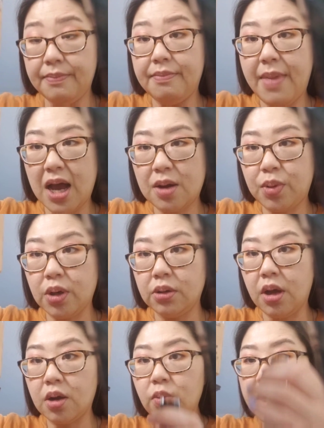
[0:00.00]
MAC Pro
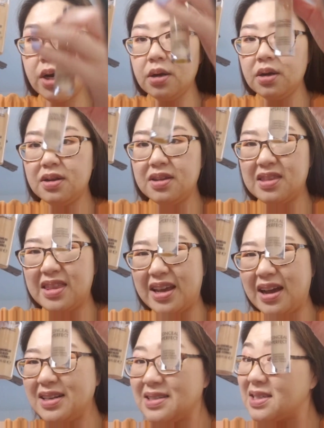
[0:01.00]
Longwear, they
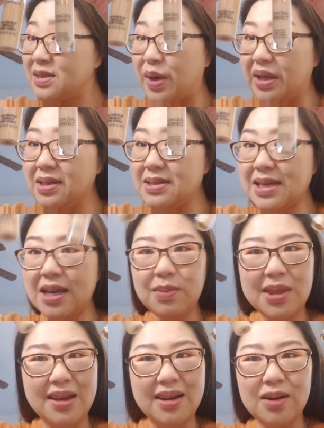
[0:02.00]
kind of smell the same
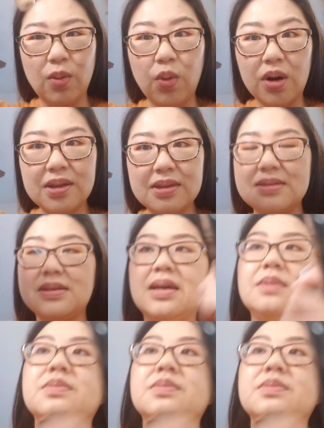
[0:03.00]
and they kind of work the same.